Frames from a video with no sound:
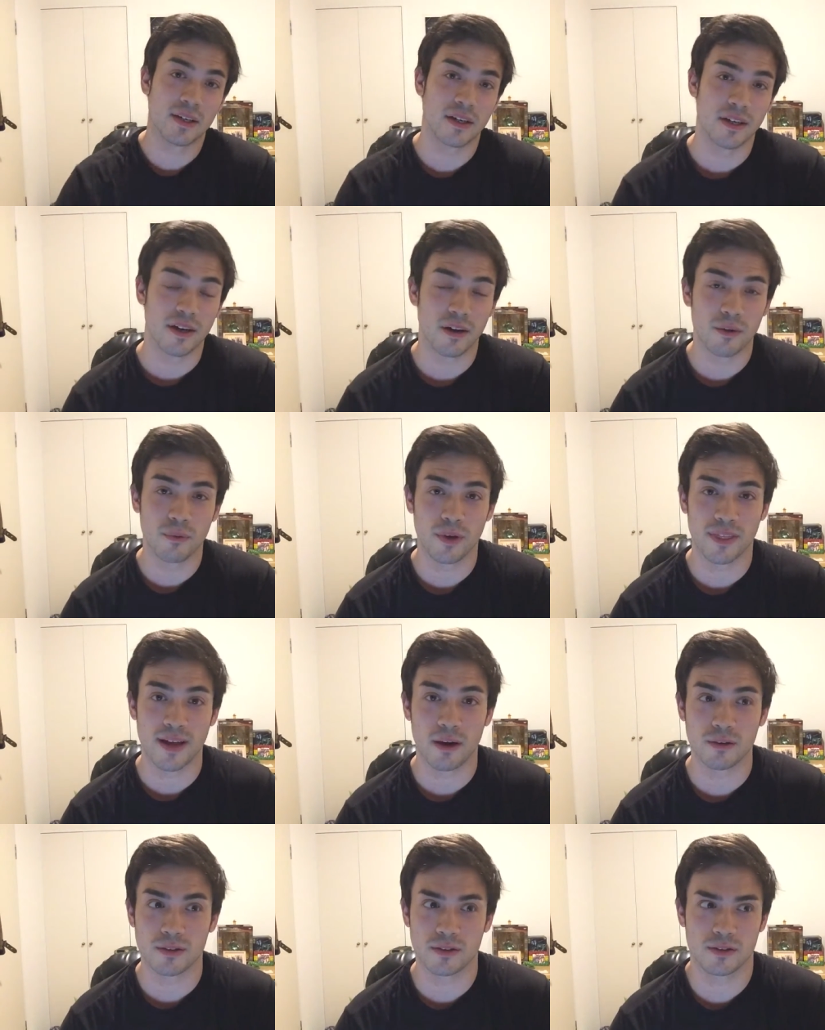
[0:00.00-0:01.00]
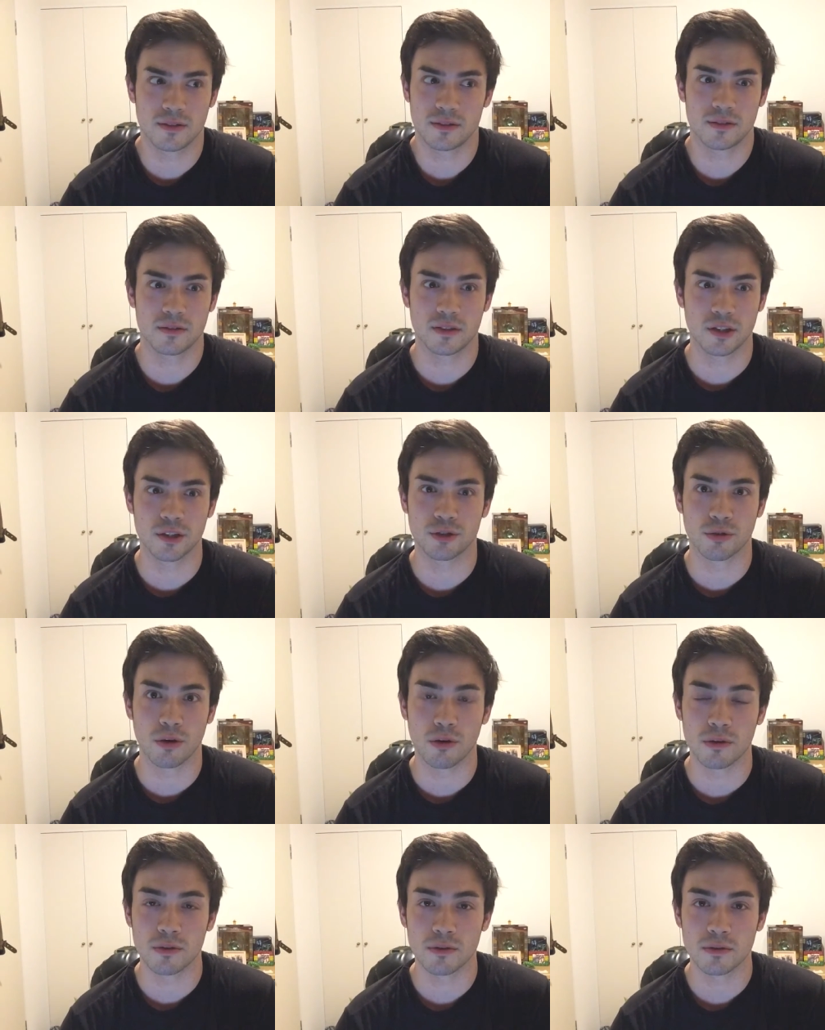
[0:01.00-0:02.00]
you know, without
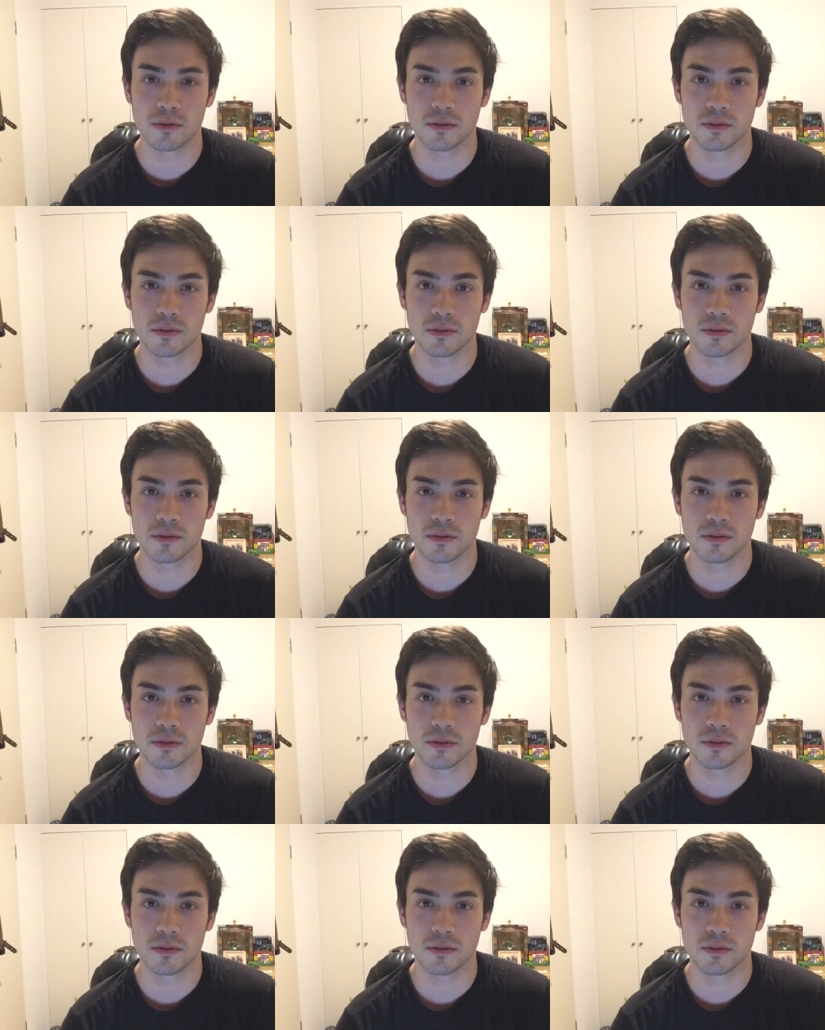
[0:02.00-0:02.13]
control.